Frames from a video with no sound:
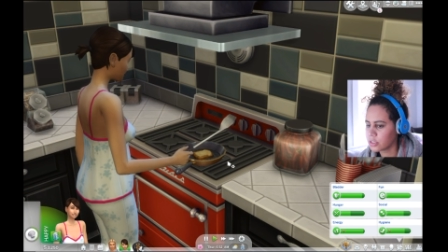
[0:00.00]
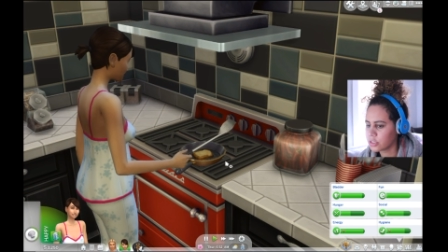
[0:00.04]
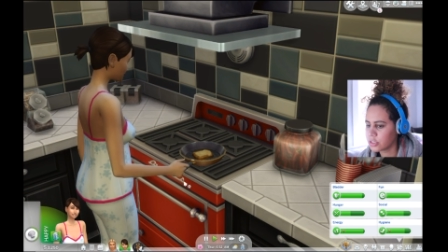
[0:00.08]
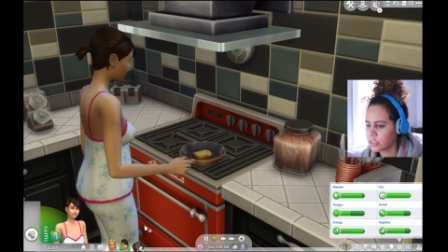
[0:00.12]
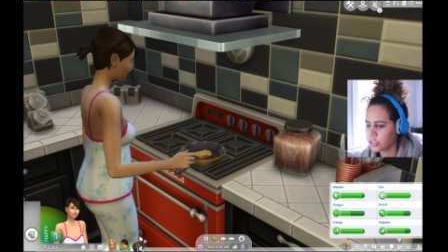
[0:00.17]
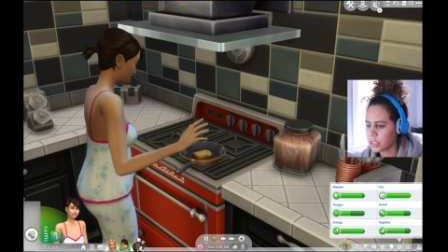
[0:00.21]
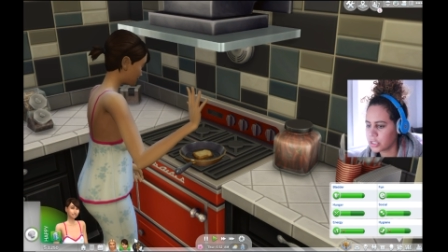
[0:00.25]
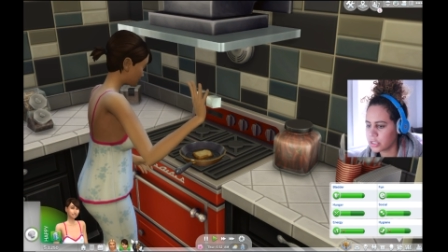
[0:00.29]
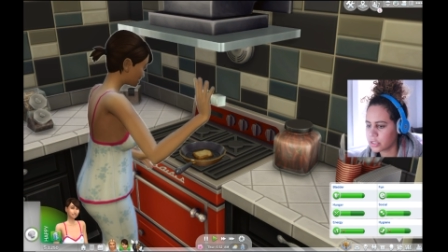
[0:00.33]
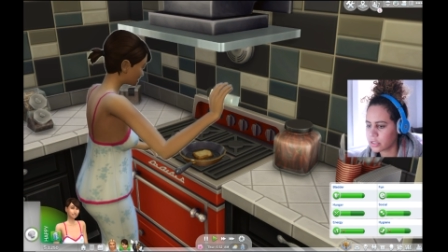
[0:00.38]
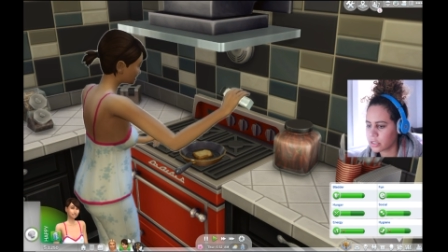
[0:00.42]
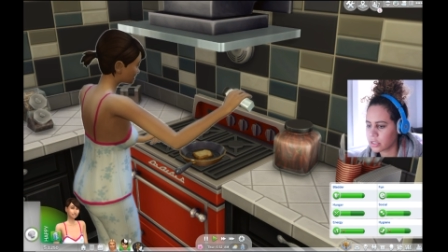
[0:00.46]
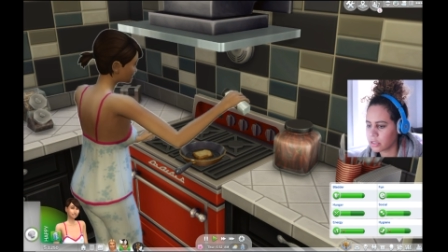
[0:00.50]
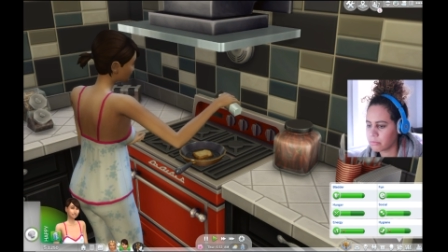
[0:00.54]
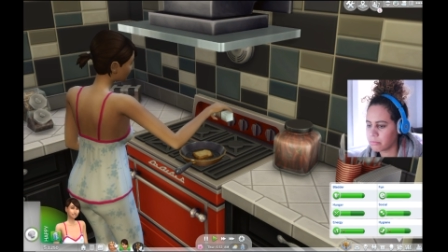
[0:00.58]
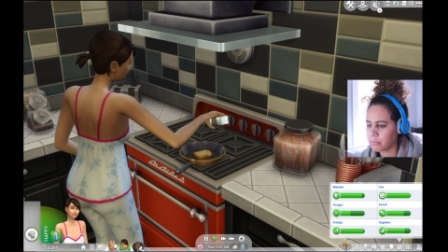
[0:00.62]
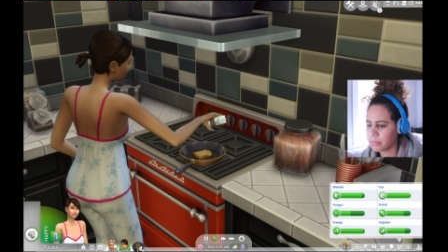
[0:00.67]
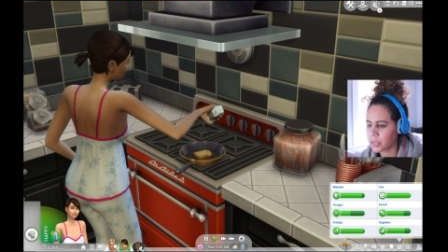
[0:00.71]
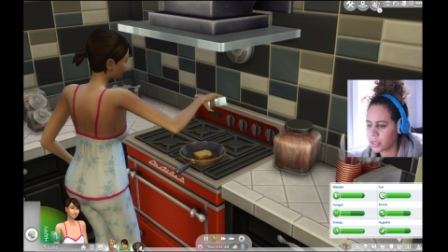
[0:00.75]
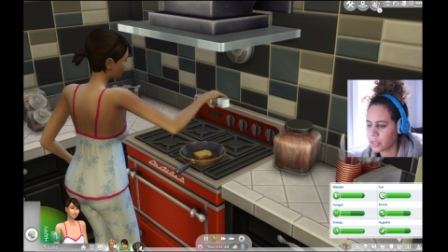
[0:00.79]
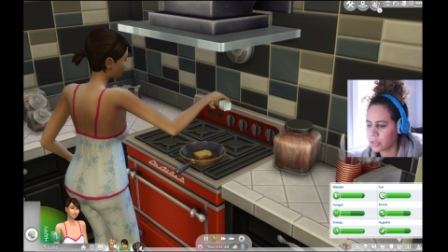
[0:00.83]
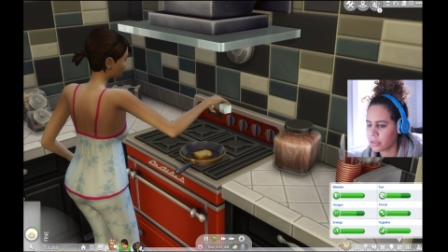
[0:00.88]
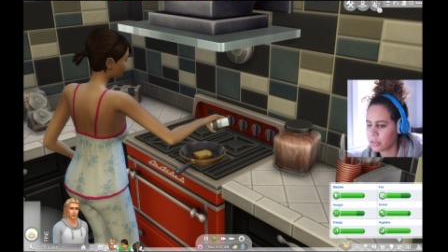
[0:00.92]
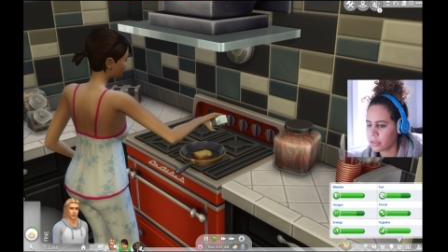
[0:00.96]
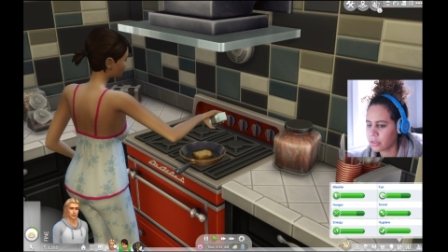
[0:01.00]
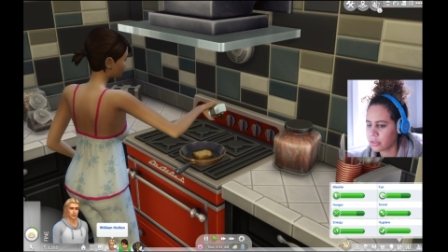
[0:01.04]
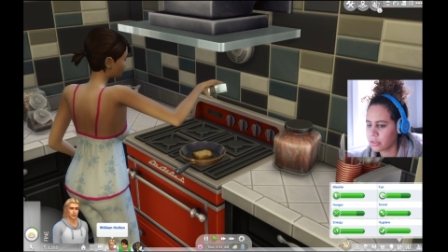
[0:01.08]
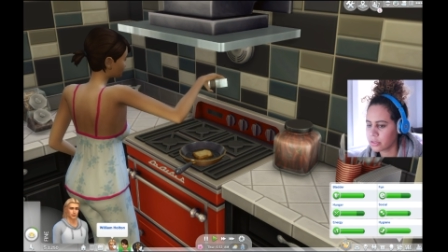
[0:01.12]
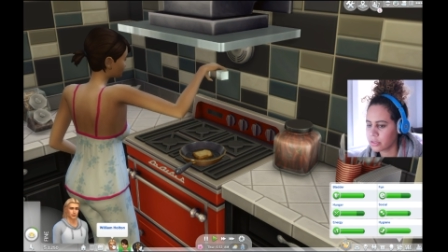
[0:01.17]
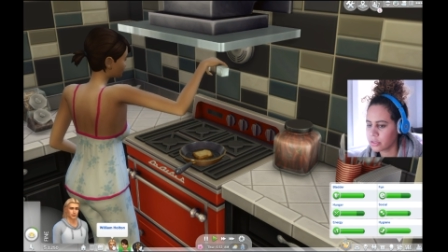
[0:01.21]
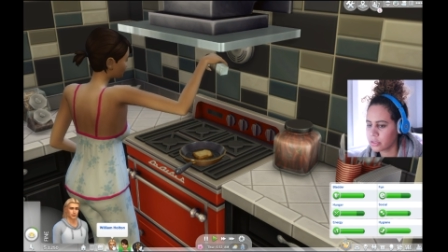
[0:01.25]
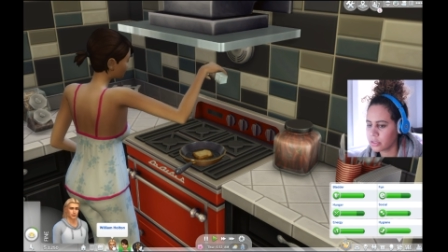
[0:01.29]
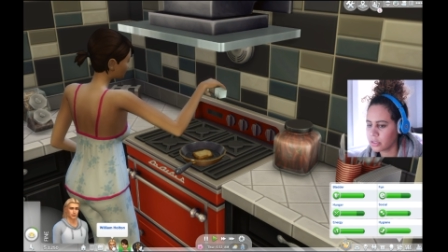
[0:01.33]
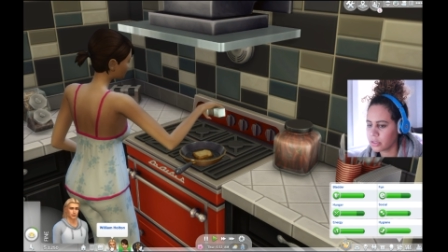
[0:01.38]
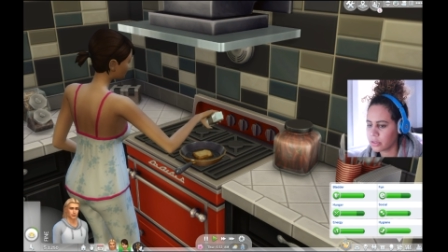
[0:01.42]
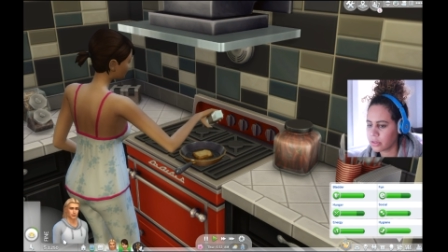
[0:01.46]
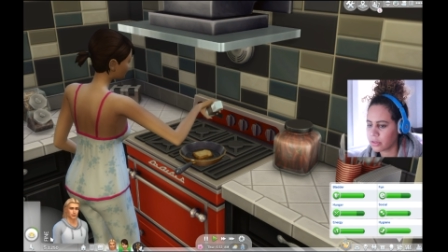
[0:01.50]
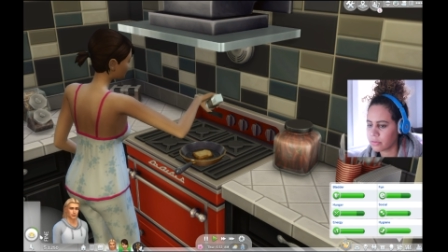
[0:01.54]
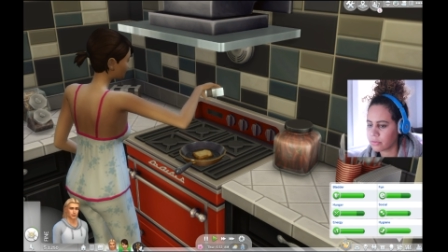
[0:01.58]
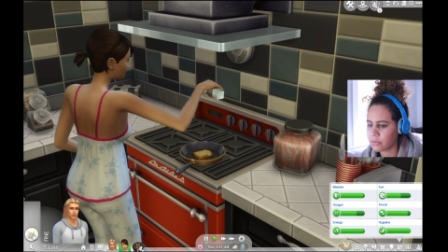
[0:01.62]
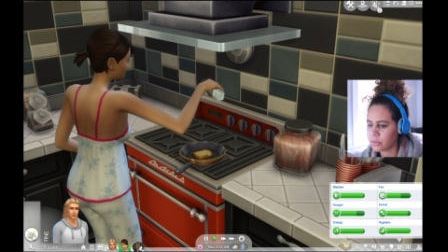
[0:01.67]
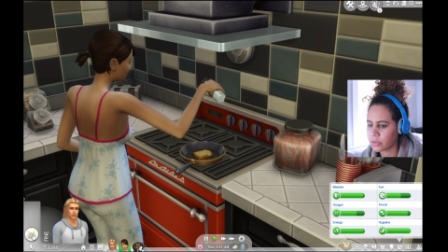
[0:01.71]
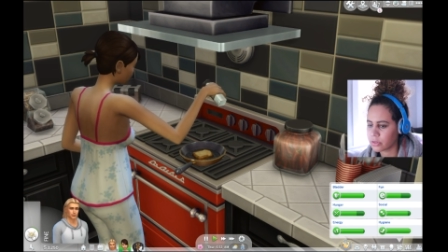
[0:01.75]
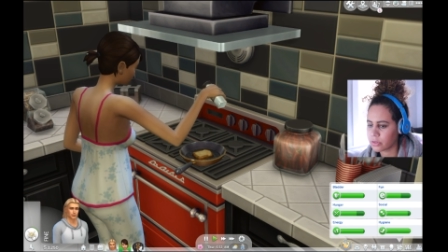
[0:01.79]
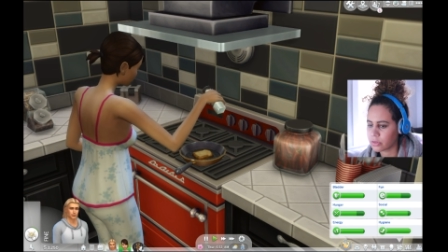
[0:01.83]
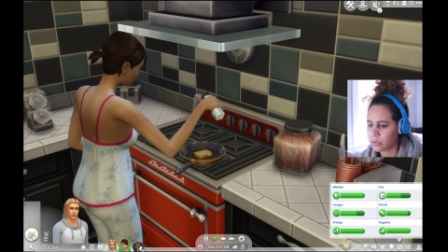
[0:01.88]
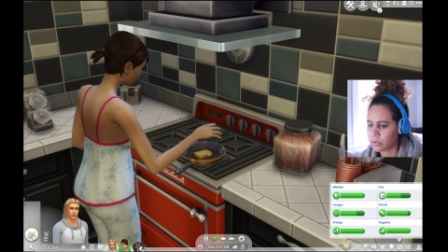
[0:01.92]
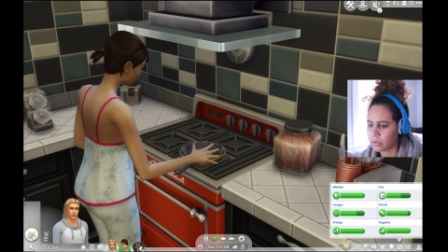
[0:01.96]
She's gonna burn the
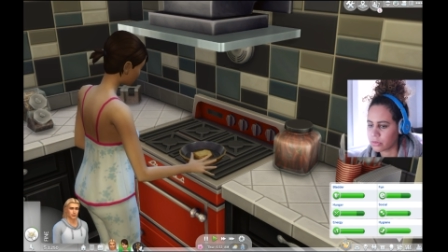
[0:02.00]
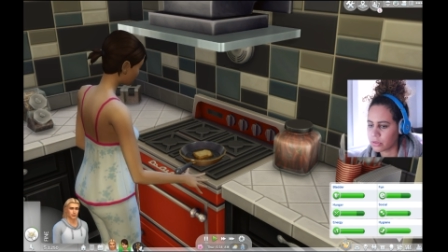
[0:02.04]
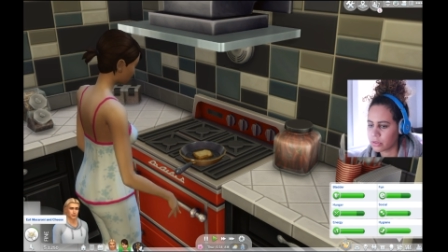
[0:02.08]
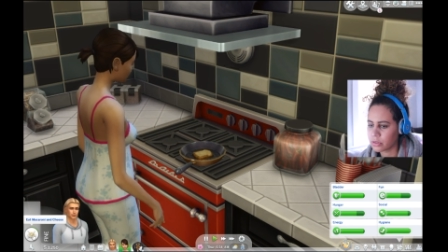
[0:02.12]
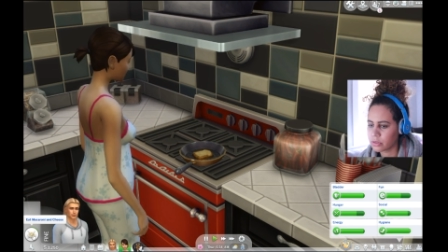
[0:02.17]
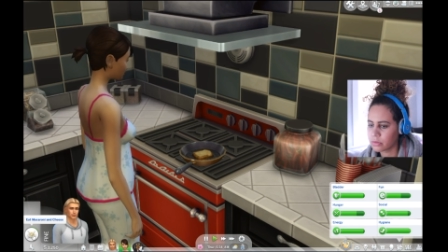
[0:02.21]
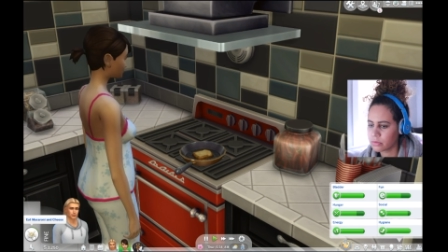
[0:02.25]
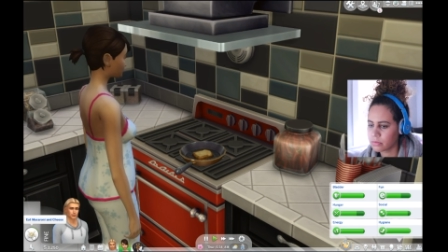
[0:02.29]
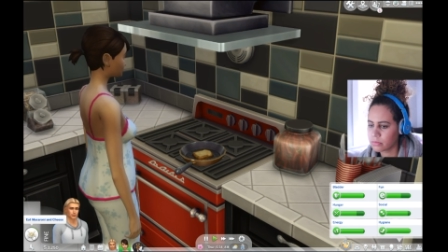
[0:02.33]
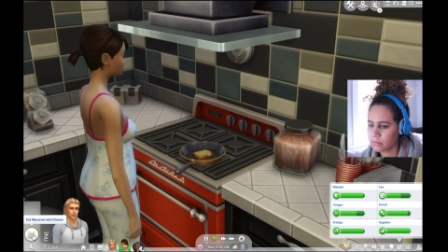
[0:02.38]
food.